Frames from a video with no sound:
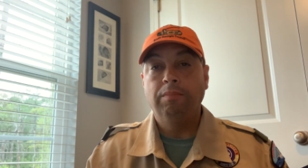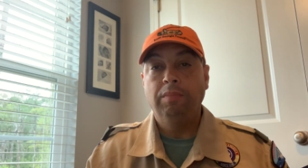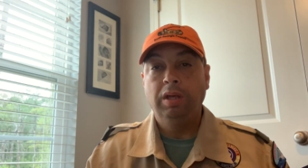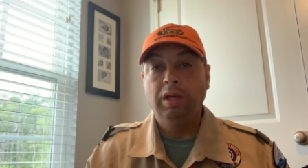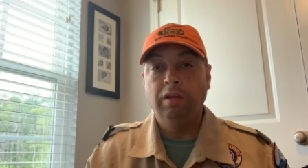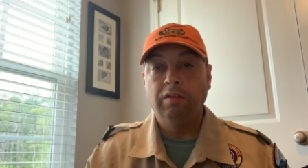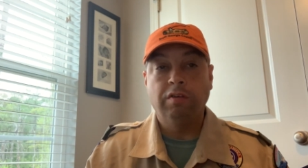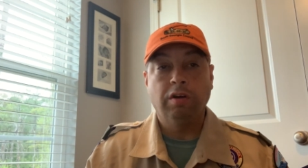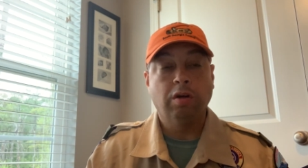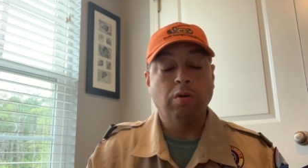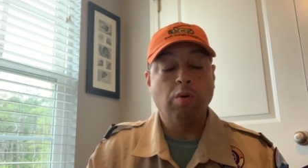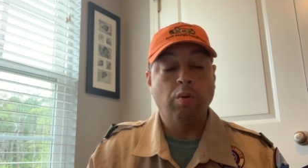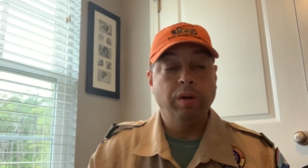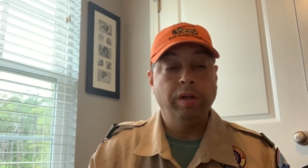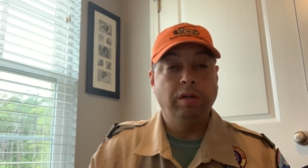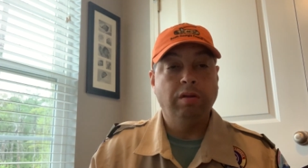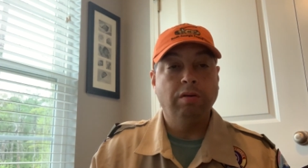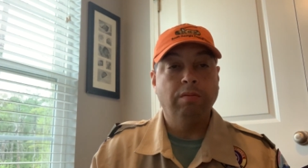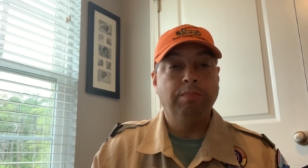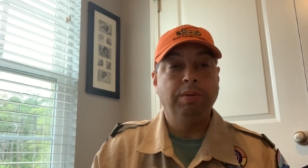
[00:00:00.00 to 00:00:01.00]
Is there
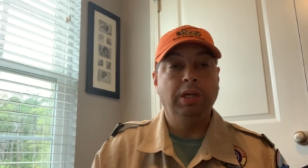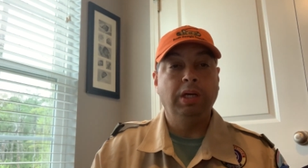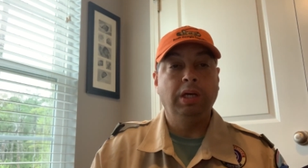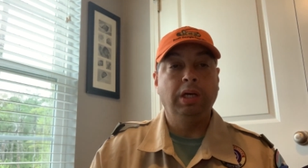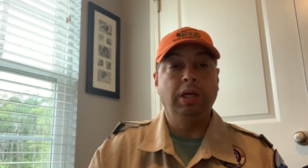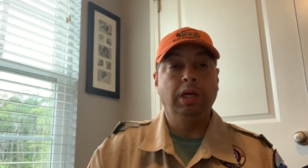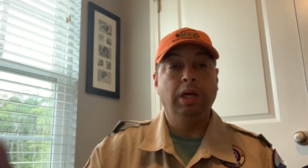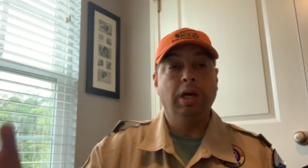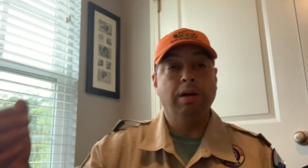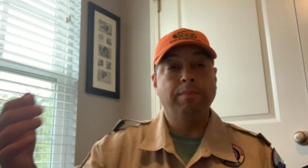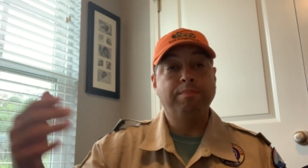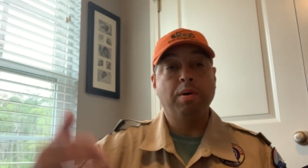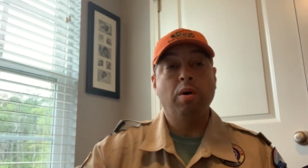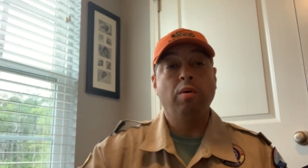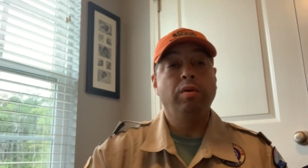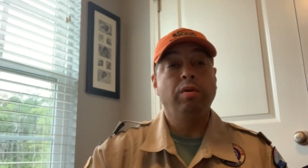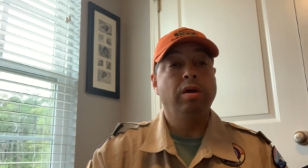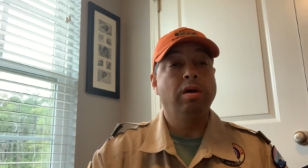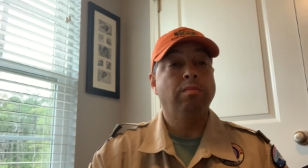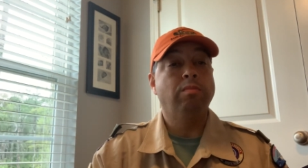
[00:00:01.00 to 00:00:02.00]
going to be a
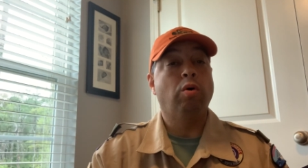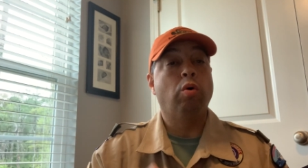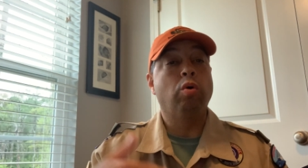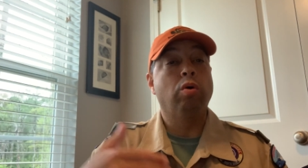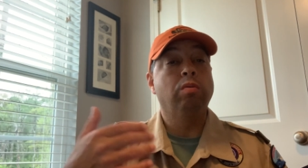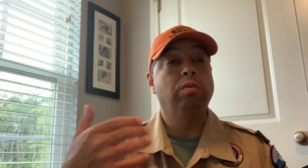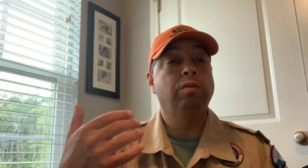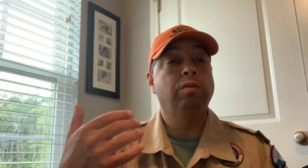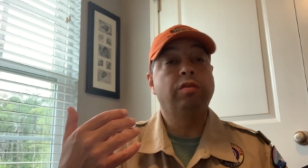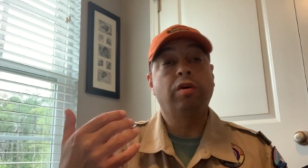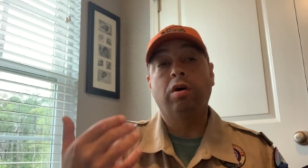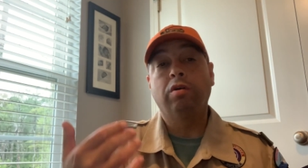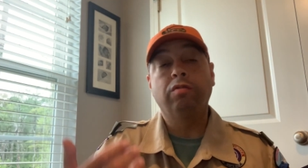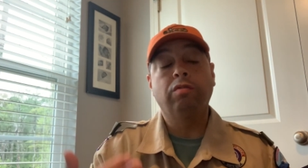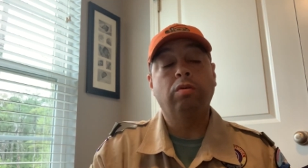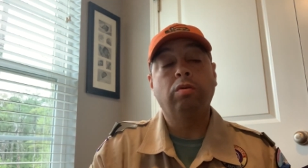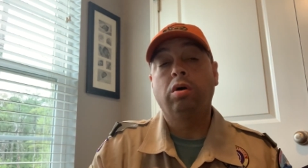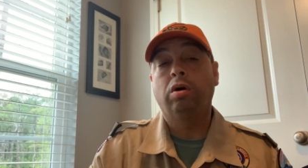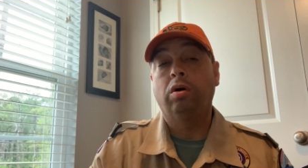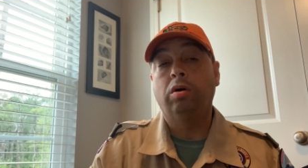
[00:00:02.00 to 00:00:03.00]
podium, or what's
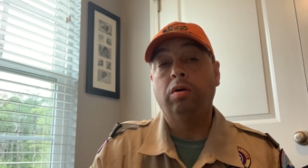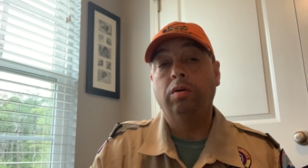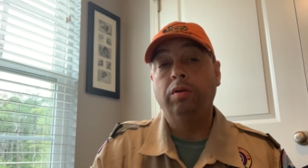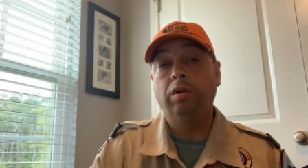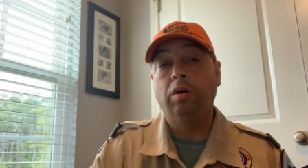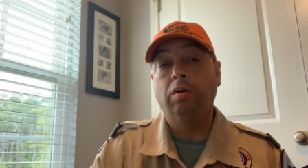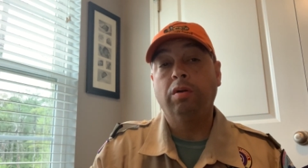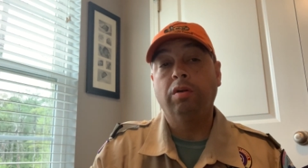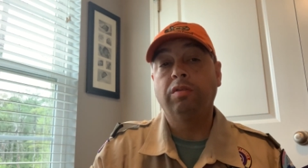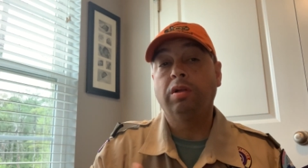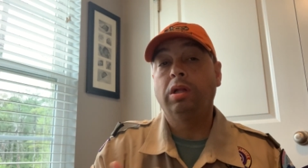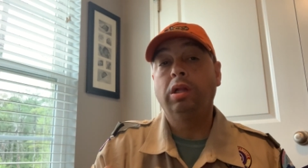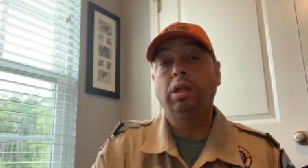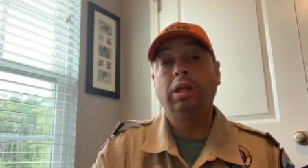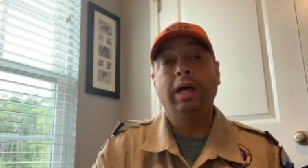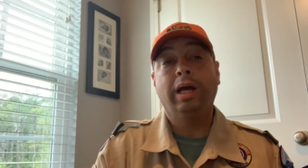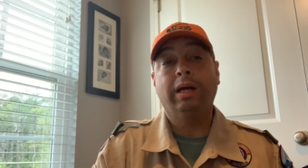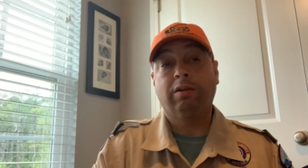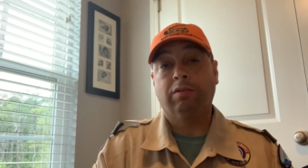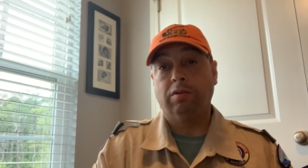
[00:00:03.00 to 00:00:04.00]
also known as a
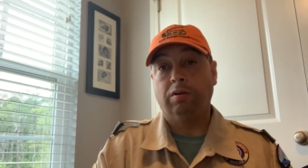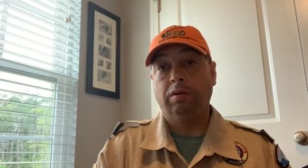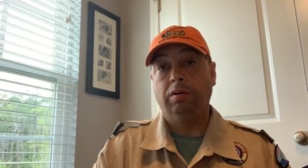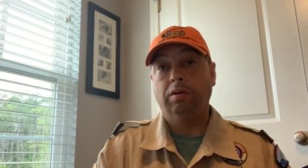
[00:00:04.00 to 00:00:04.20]
lectern?